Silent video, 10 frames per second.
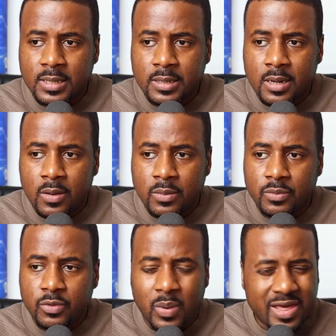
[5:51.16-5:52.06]
you
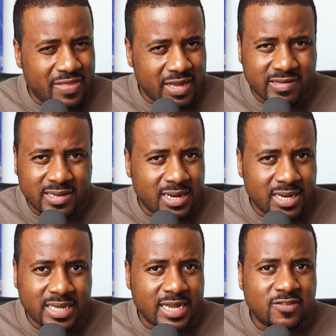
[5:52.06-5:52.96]
know, the way things are done
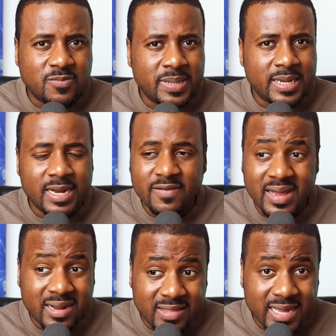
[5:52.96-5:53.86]
at ESPN. If
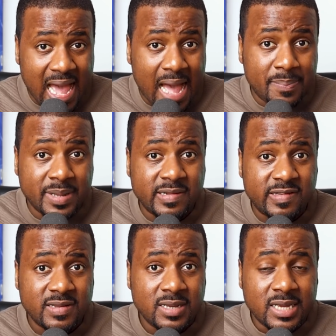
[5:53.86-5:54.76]
anything
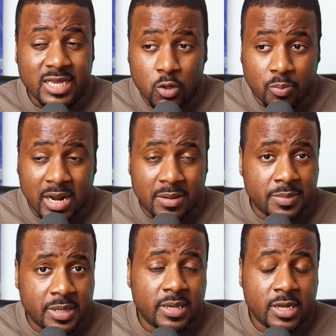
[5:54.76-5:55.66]
happens, he'll
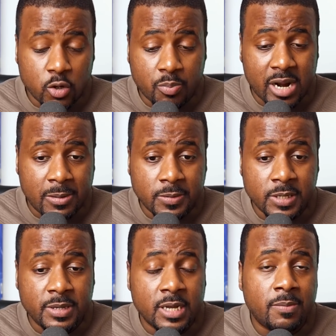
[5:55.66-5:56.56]
probably
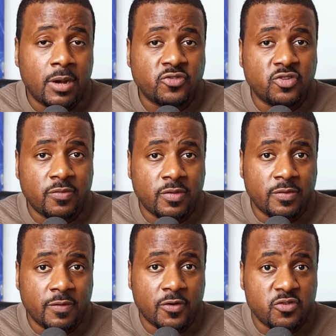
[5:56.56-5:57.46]
be amongst
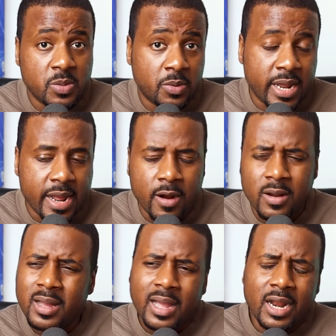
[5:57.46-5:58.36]
the first people to
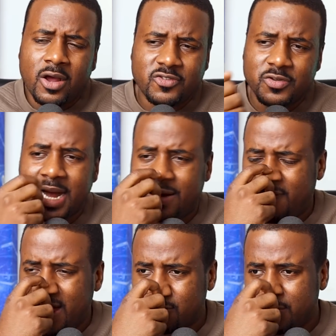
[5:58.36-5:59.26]
hear. And also, you got to
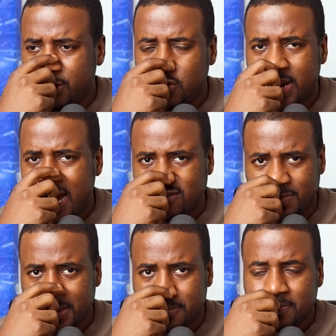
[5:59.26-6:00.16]
factor in the human
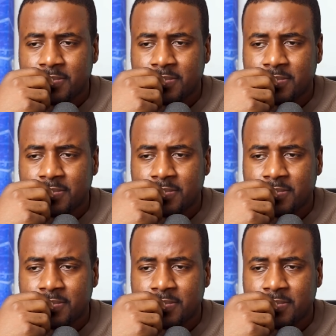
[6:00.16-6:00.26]
aspect.